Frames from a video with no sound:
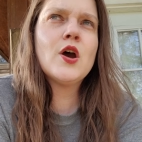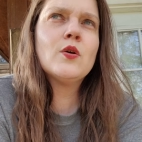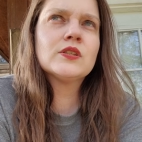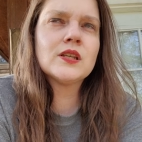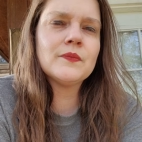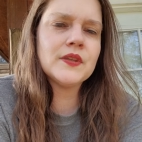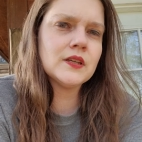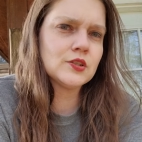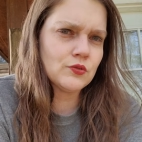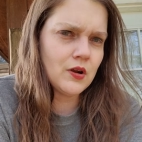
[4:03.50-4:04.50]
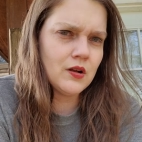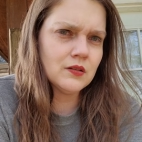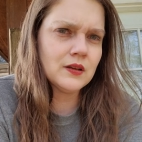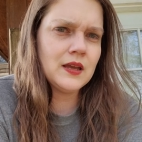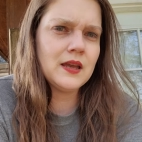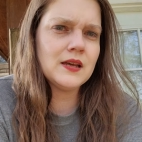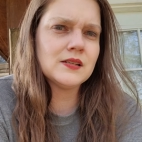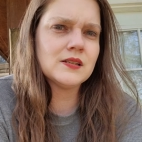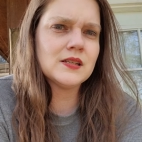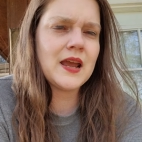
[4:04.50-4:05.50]
know something is wrong
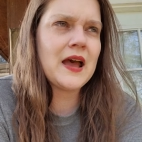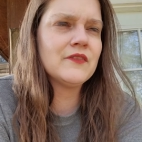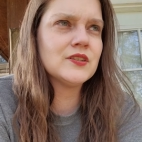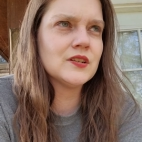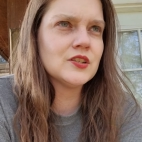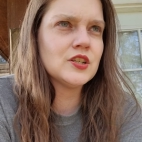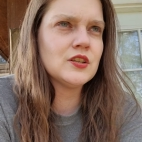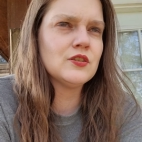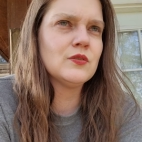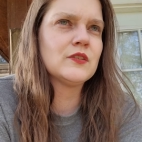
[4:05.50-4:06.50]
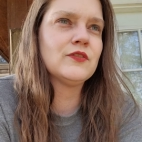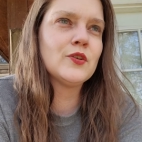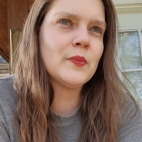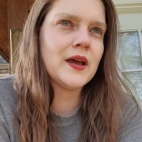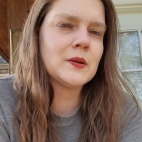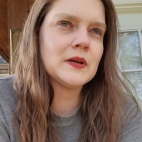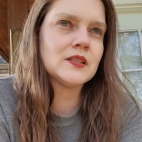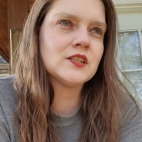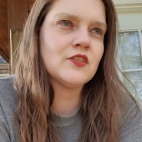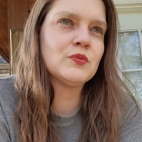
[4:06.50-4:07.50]
and have it done to you and feel bad
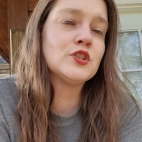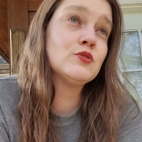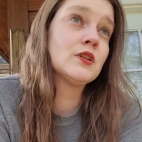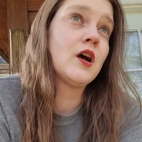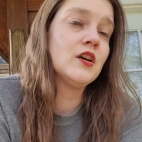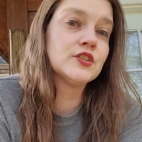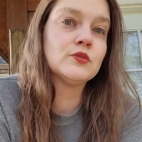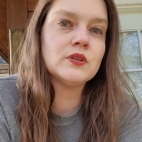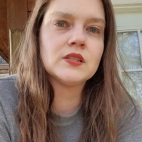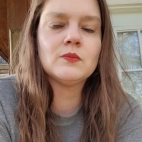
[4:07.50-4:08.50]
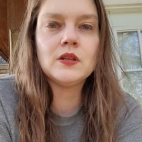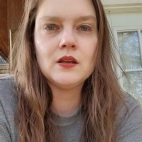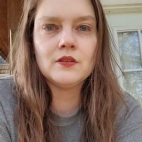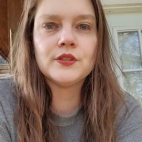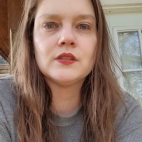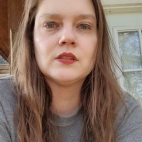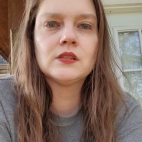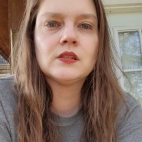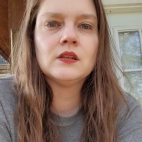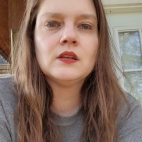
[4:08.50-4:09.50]
about stuff, but you can also be somebody
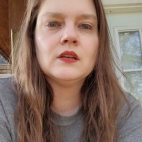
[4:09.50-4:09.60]
else's